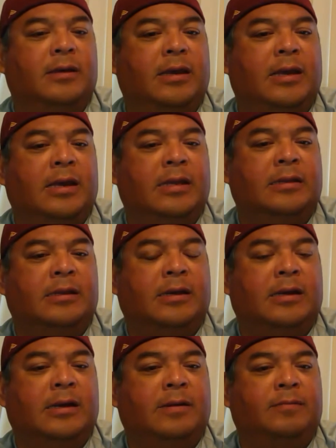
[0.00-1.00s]
And
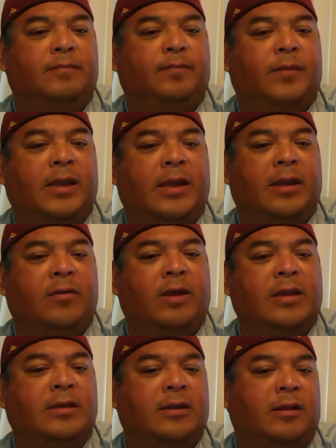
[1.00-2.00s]
I got a
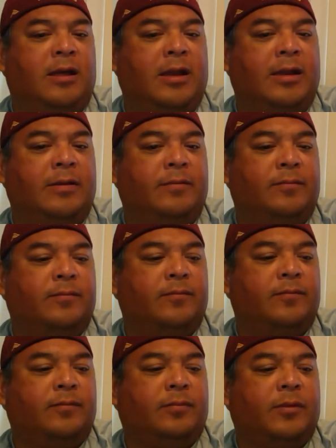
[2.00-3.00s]
great deal on it.
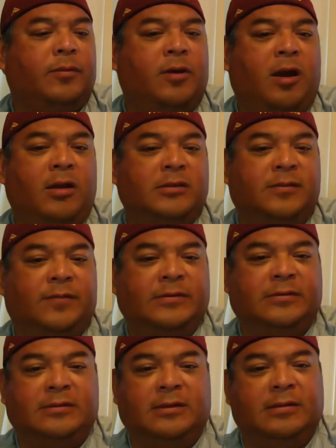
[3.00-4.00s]
Regardless if
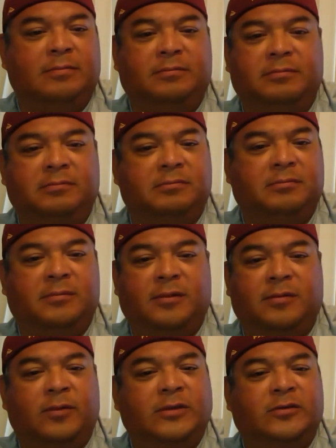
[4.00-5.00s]
it's the
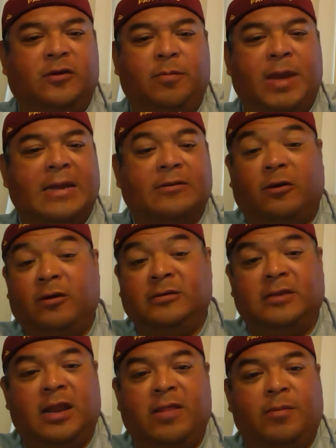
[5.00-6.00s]
original backdoors,
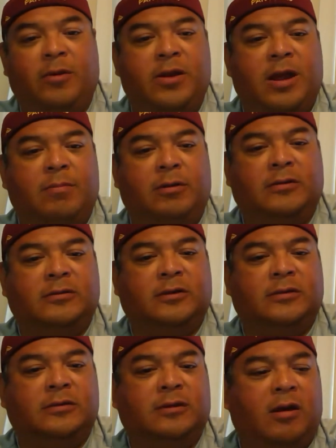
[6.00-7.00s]
none of them are numbered, so
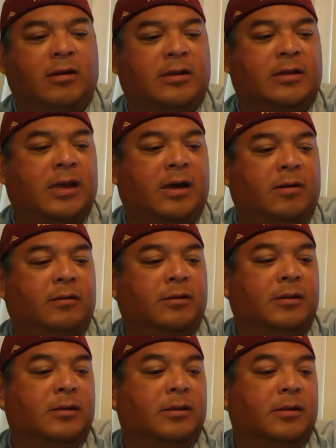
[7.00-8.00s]
it's hard to tell.
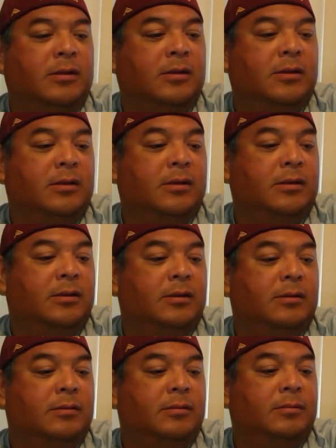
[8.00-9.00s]

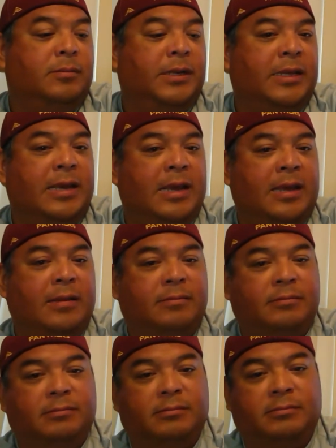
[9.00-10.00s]
But
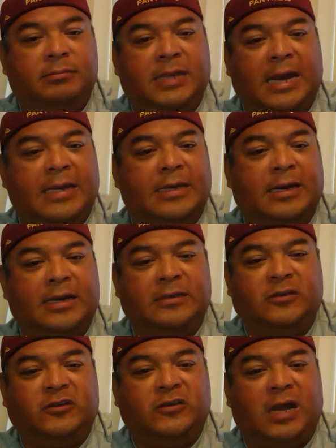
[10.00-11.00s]
again, die cut
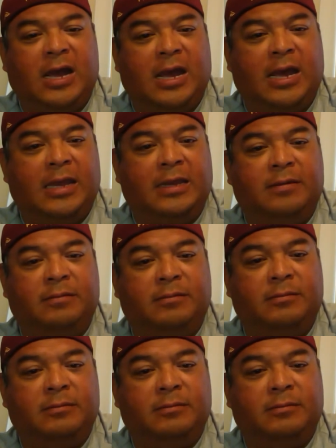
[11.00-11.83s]
and shine.